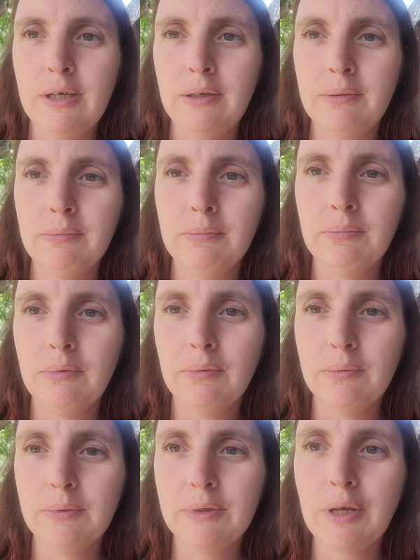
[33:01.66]
would be
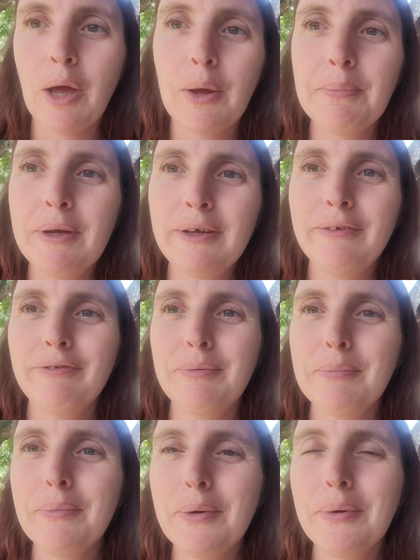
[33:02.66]
I was hoping
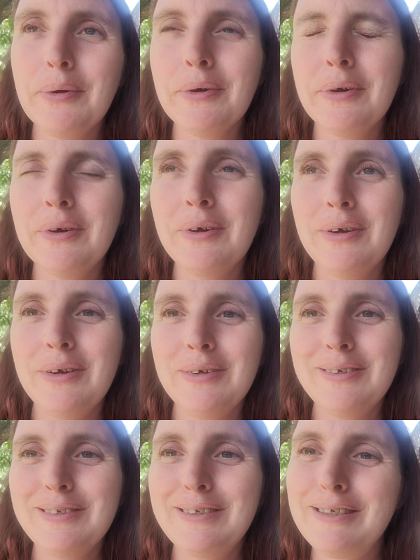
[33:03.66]
for more
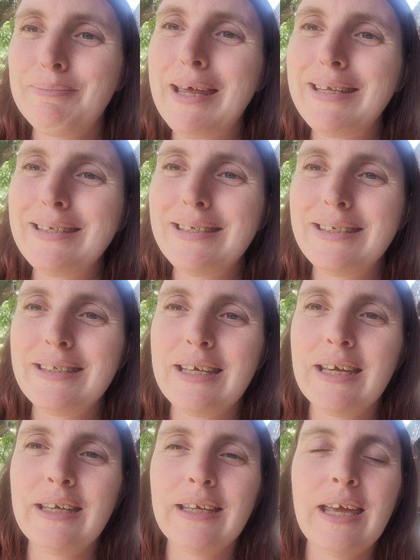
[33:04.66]

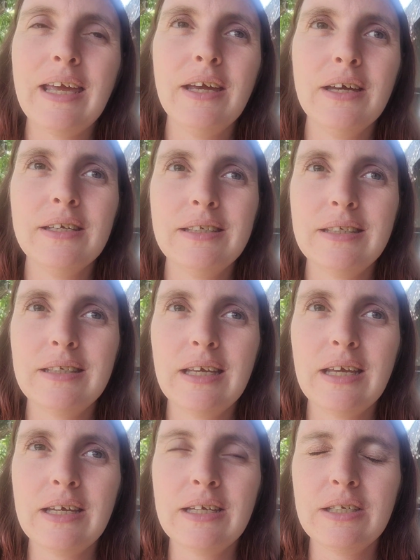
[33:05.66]
suspense and chaos
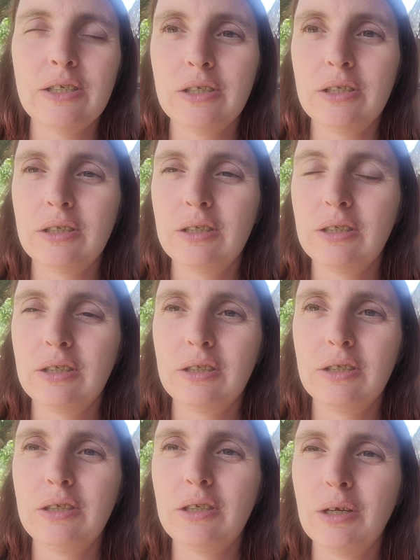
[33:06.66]
and just
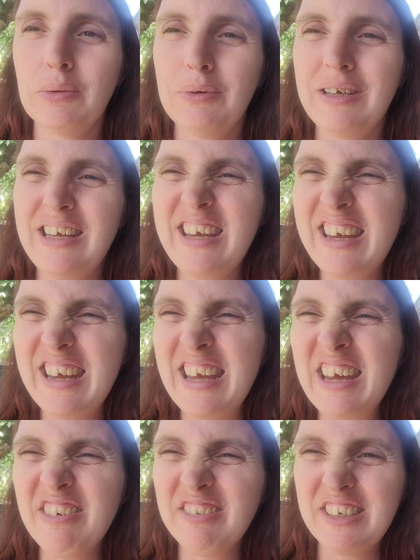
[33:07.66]

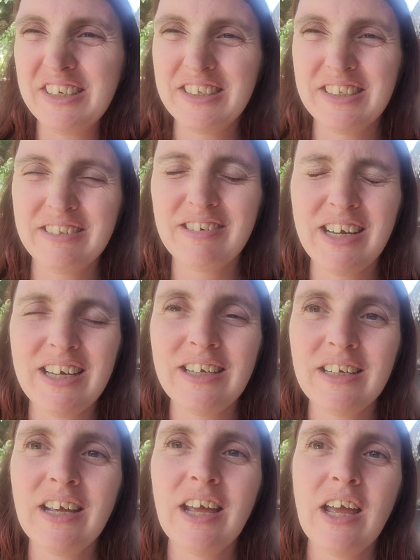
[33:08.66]
eeriness,
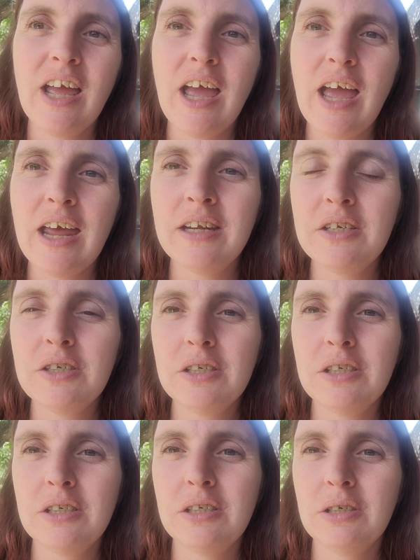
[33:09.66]
right? And it
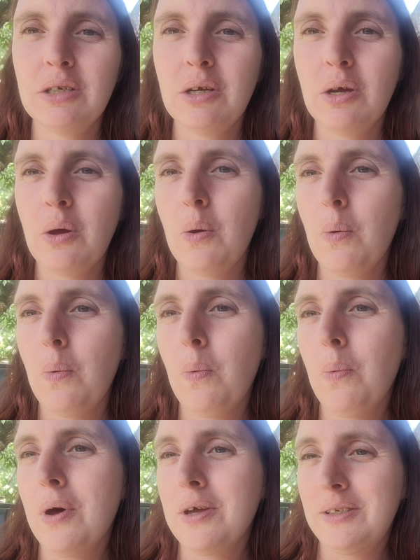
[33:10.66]
just
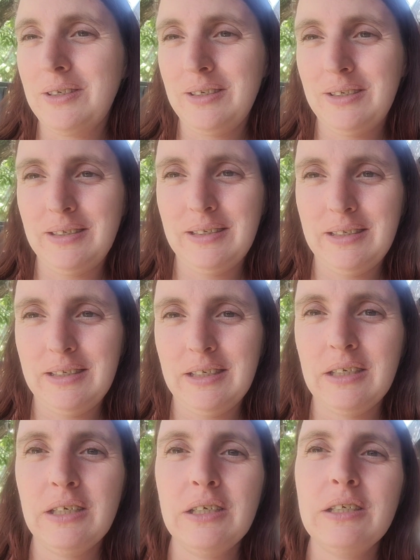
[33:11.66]

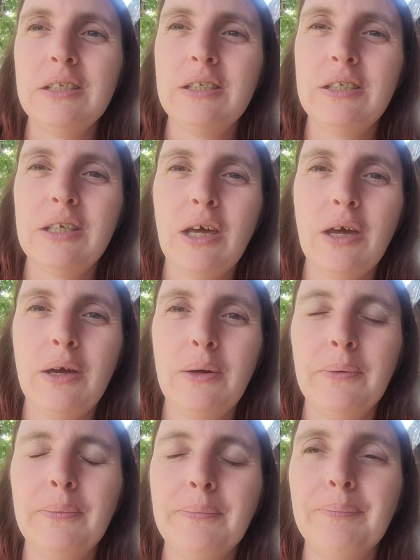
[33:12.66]
wasn't.
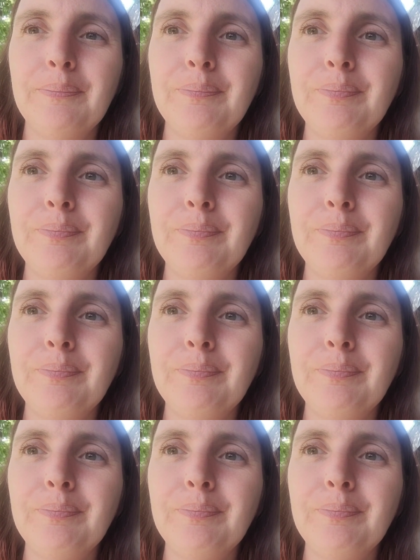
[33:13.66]
So